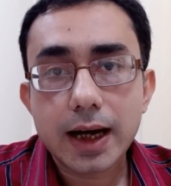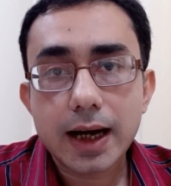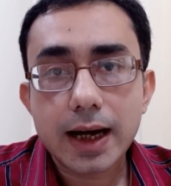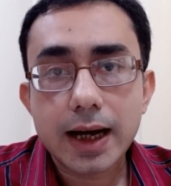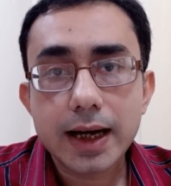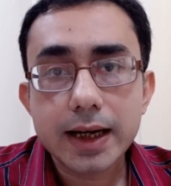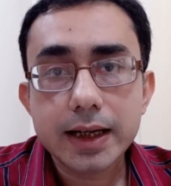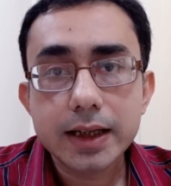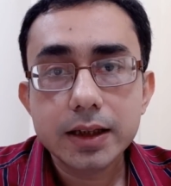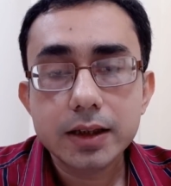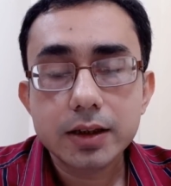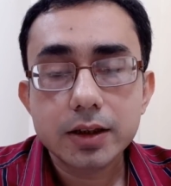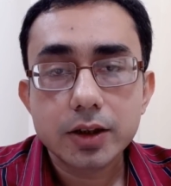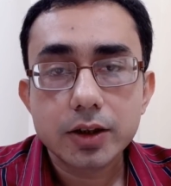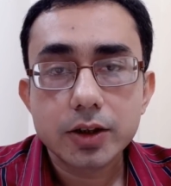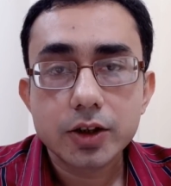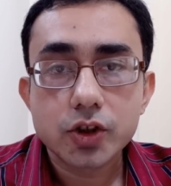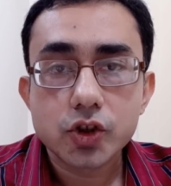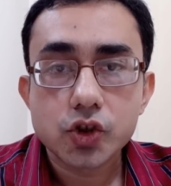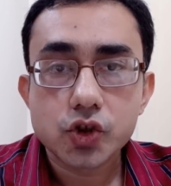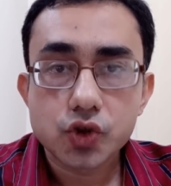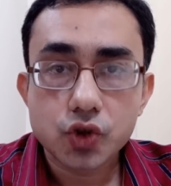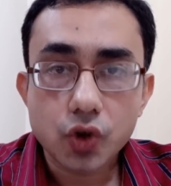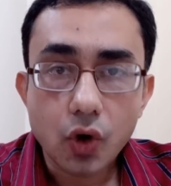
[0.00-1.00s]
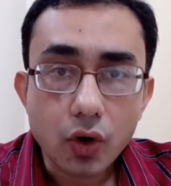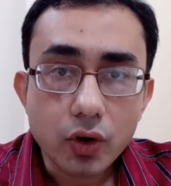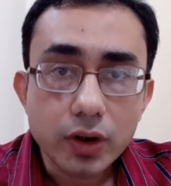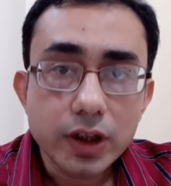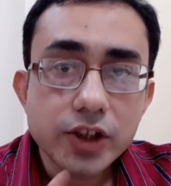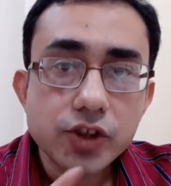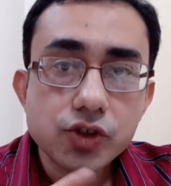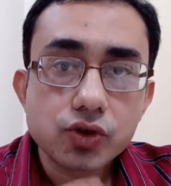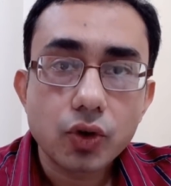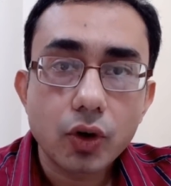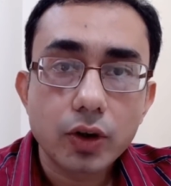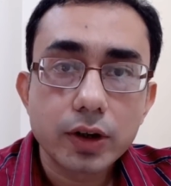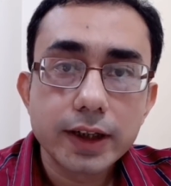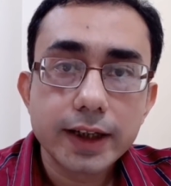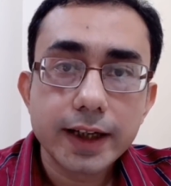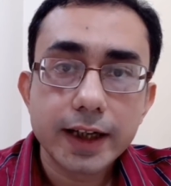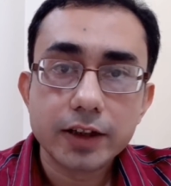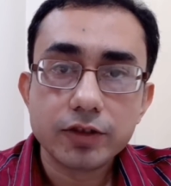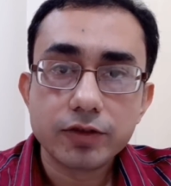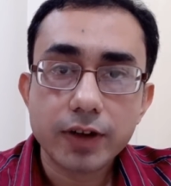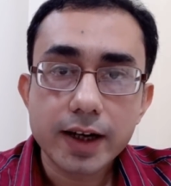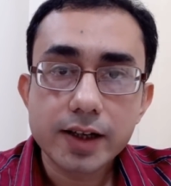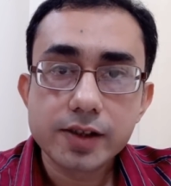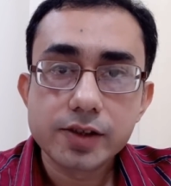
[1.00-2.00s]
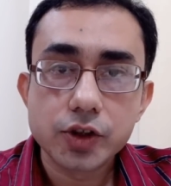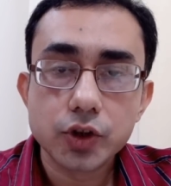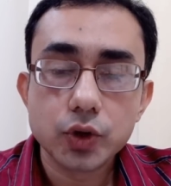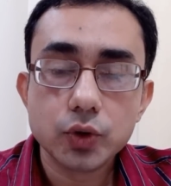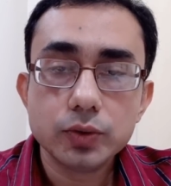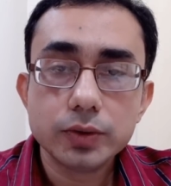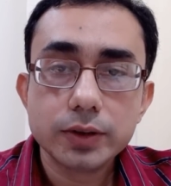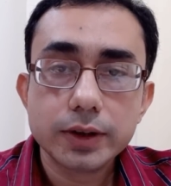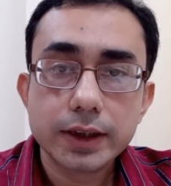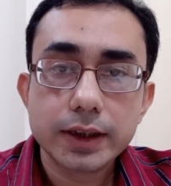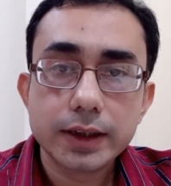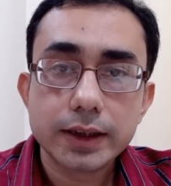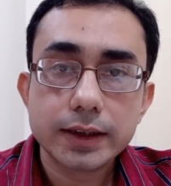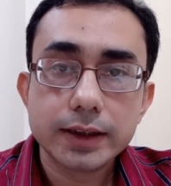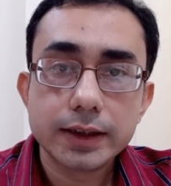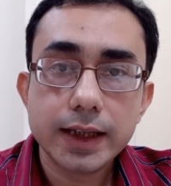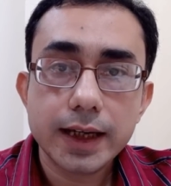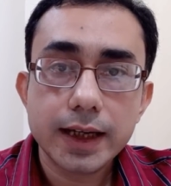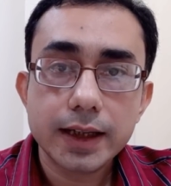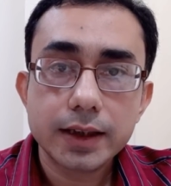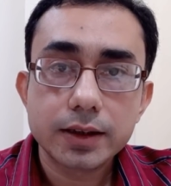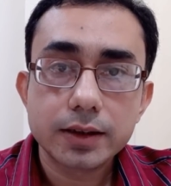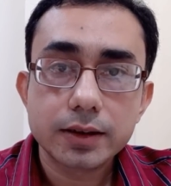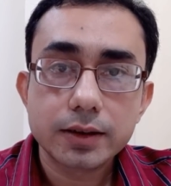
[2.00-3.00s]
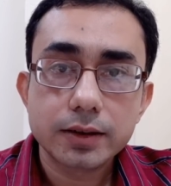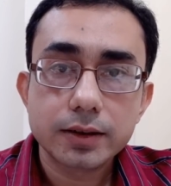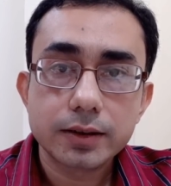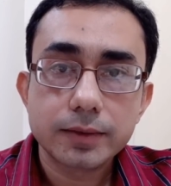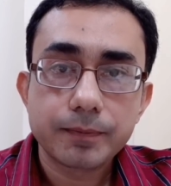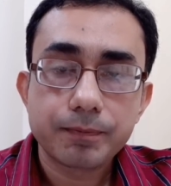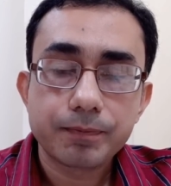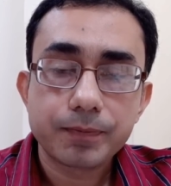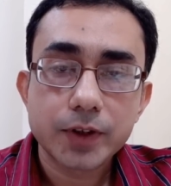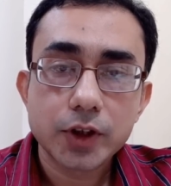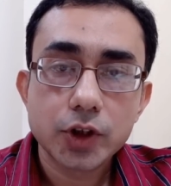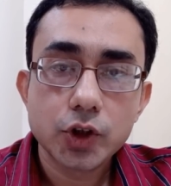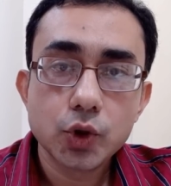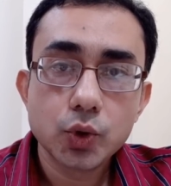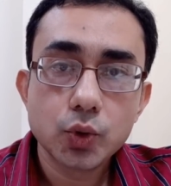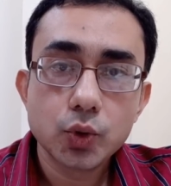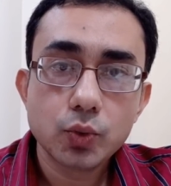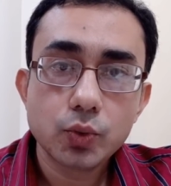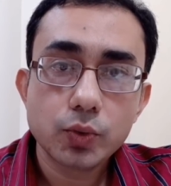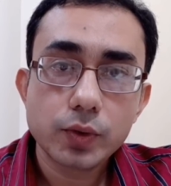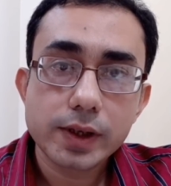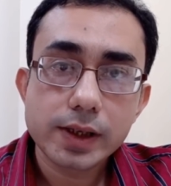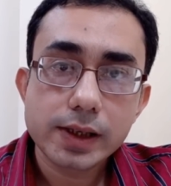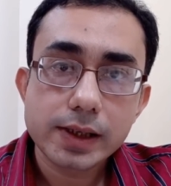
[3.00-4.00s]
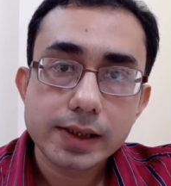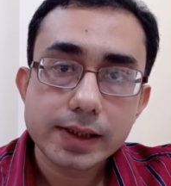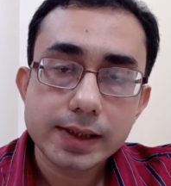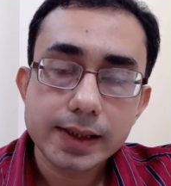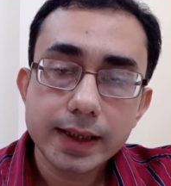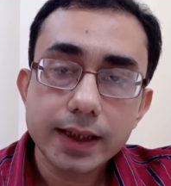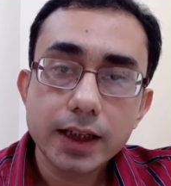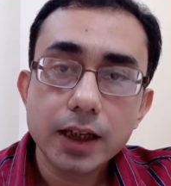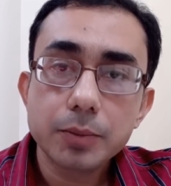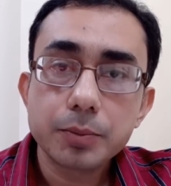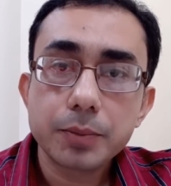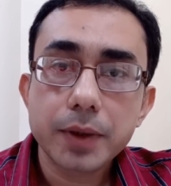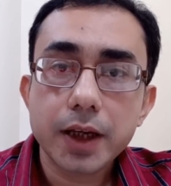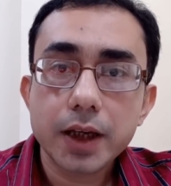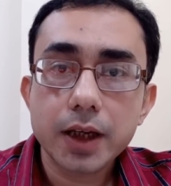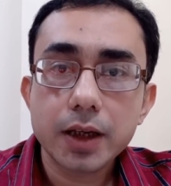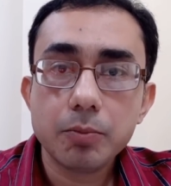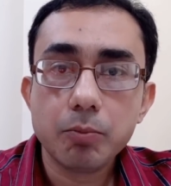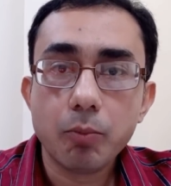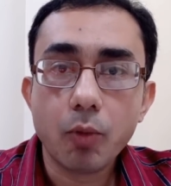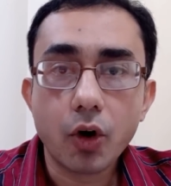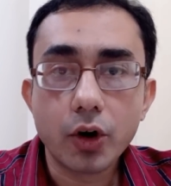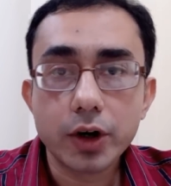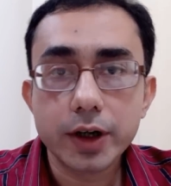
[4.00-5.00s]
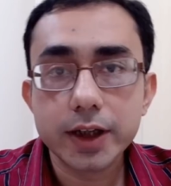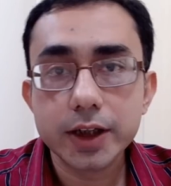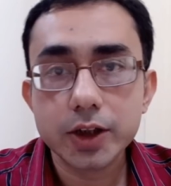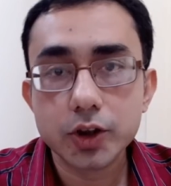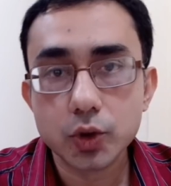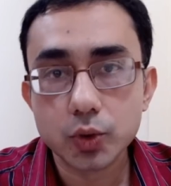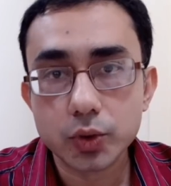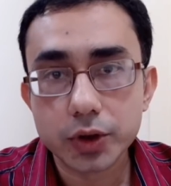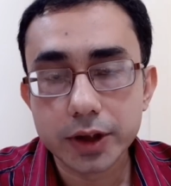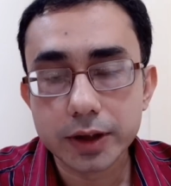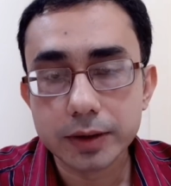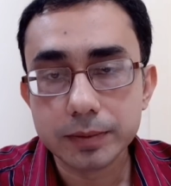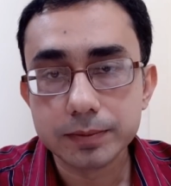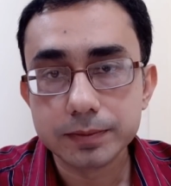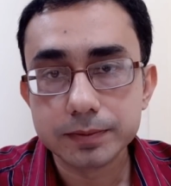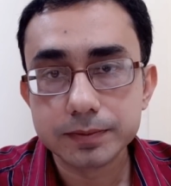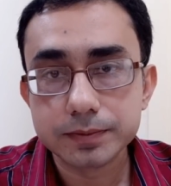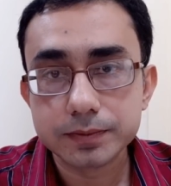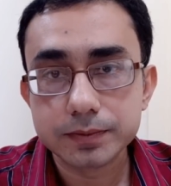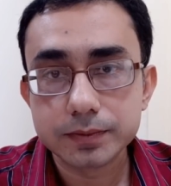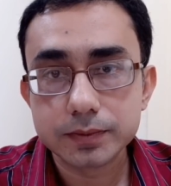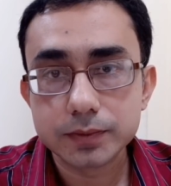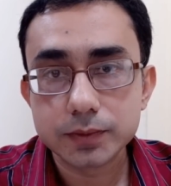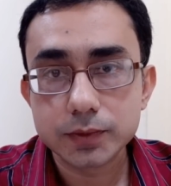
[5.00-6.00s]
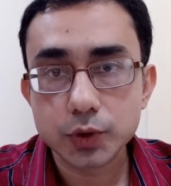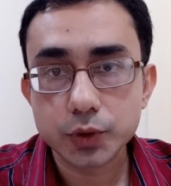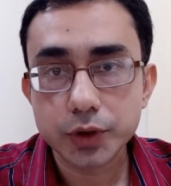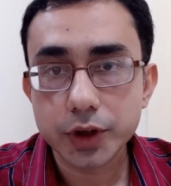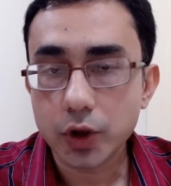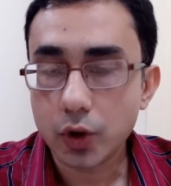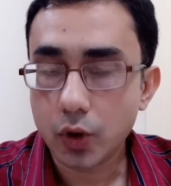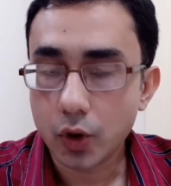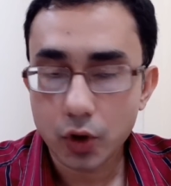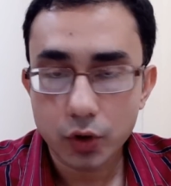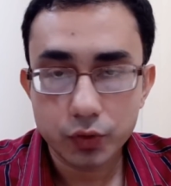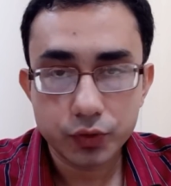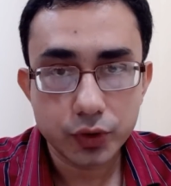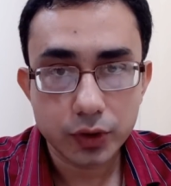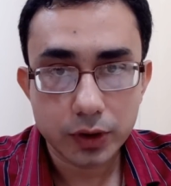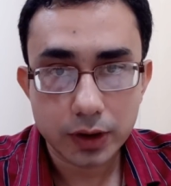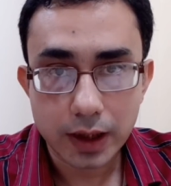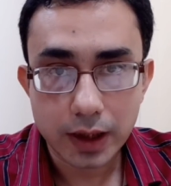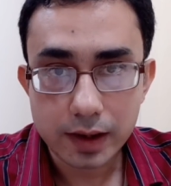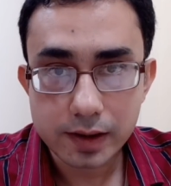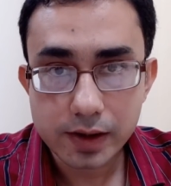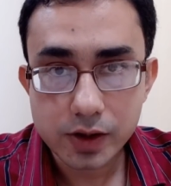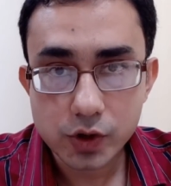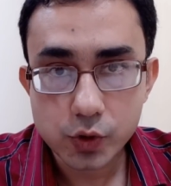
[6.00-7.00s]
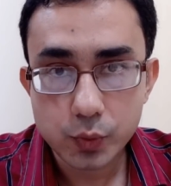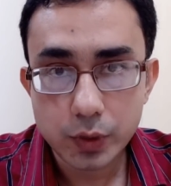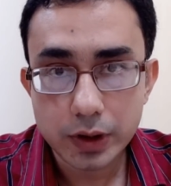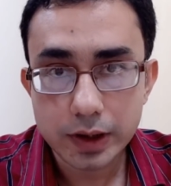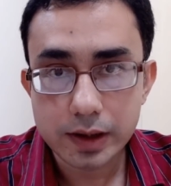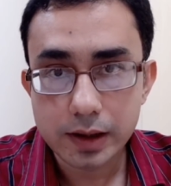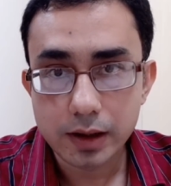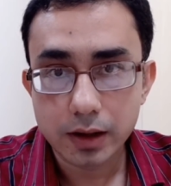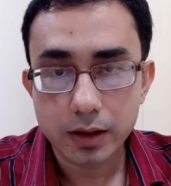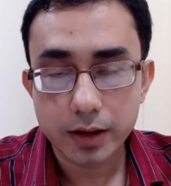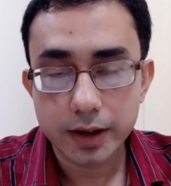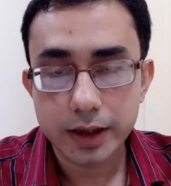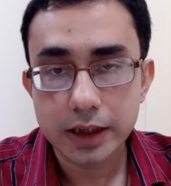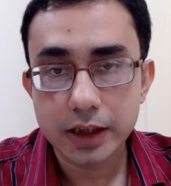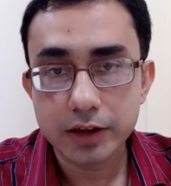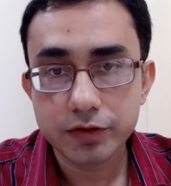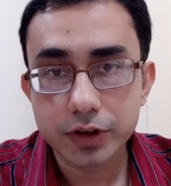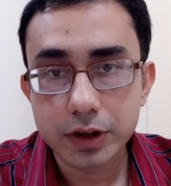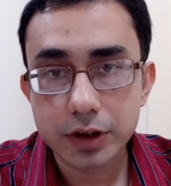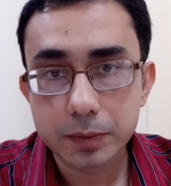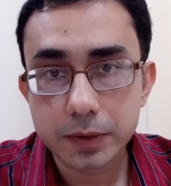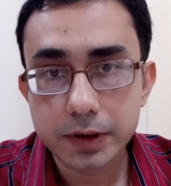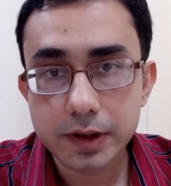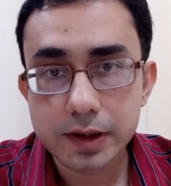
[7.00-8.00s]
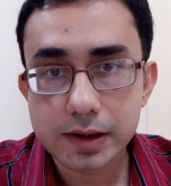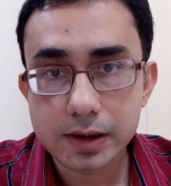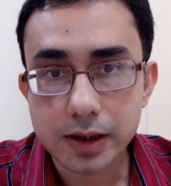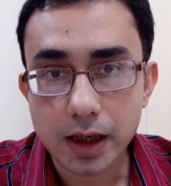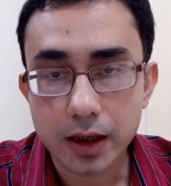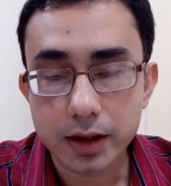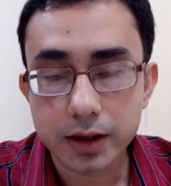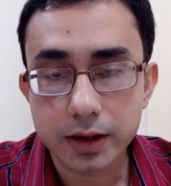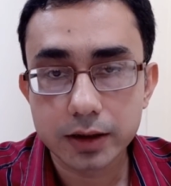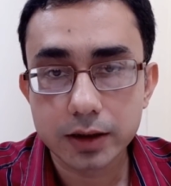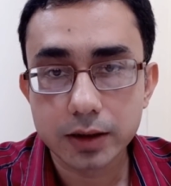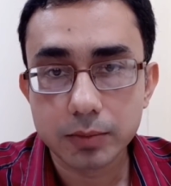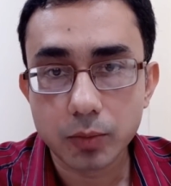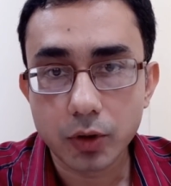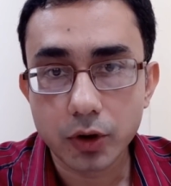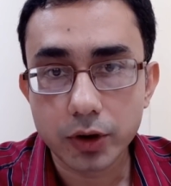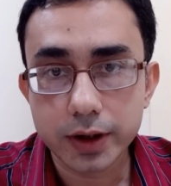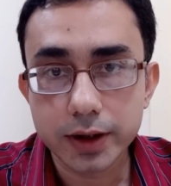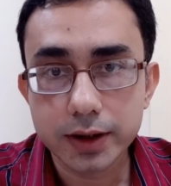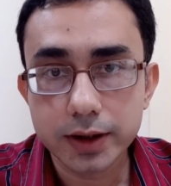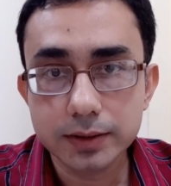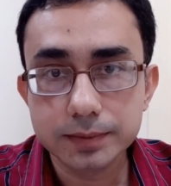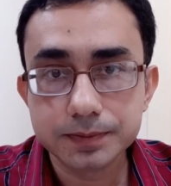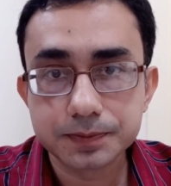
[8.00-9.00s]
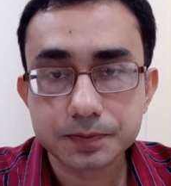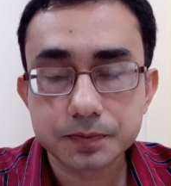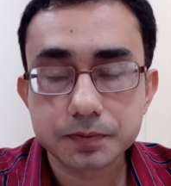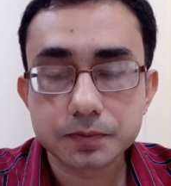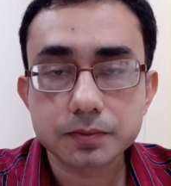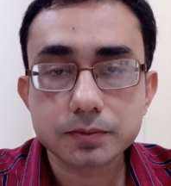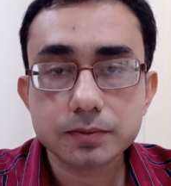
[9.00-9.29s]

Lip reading: I strongly advise you that you set up a morning routine. Okay, all of your classes will inevitably start in the morning.